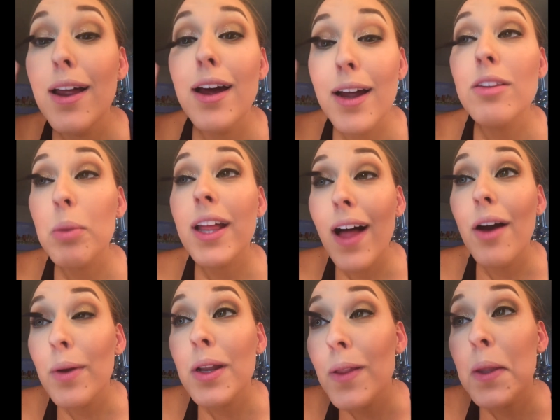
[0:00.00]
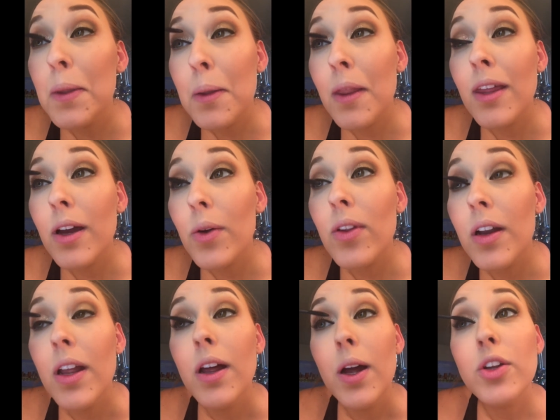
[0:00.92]
I just sprinkle out when I do
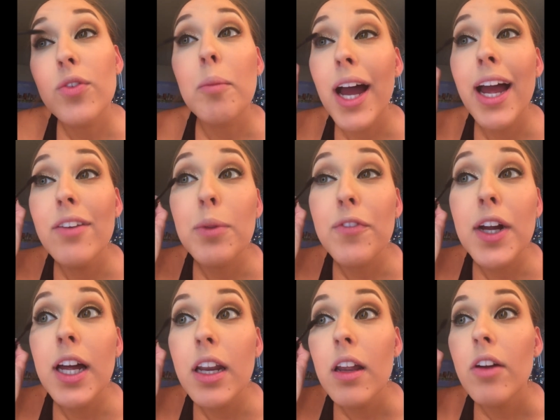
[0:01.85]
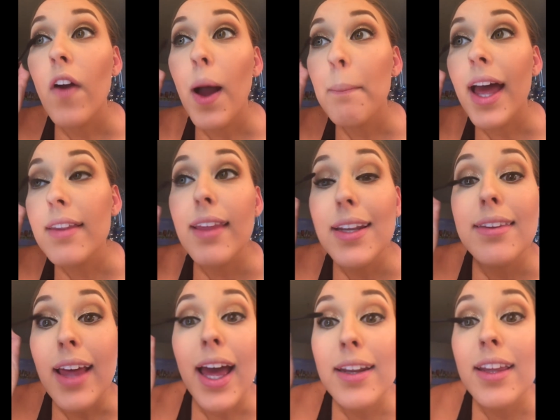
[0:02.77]
this, so because I do it from behind, from the front, back, side to
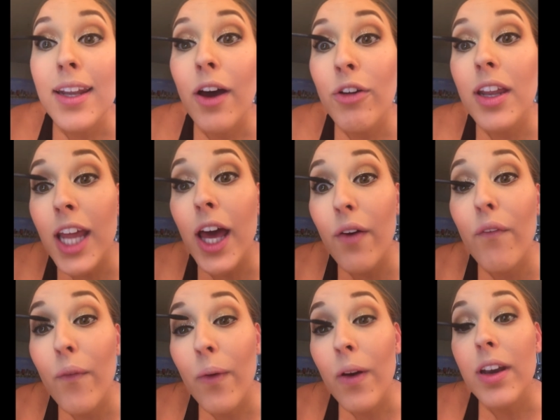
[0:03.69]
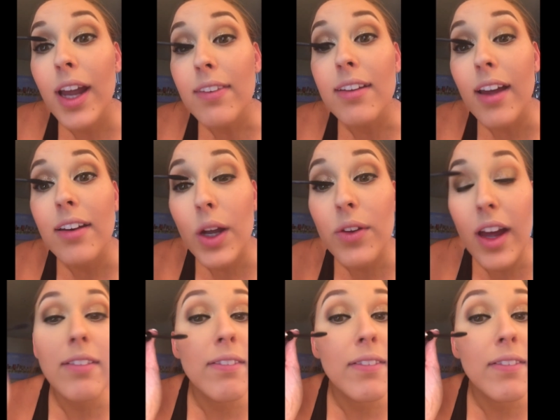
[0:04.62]
side, you know. Not that side.